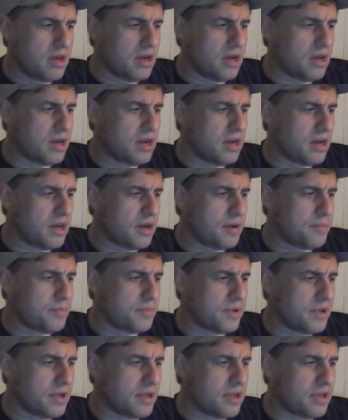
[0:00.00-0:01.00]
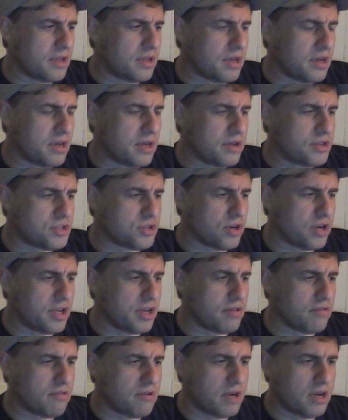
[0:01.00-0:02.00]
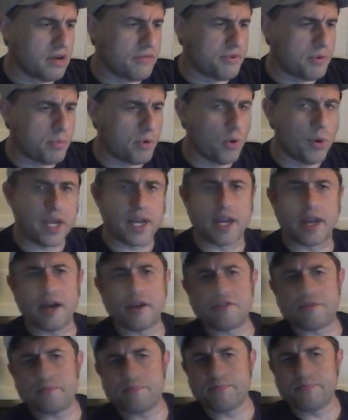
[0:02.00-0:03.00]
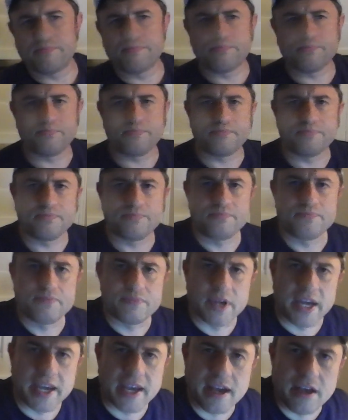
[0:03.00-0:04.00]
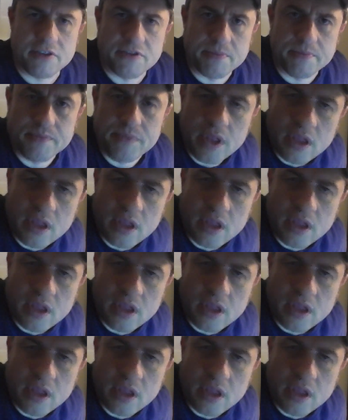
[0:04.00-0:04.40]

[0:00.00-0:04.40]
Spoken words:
and enjoy your football weekend, guys and gals.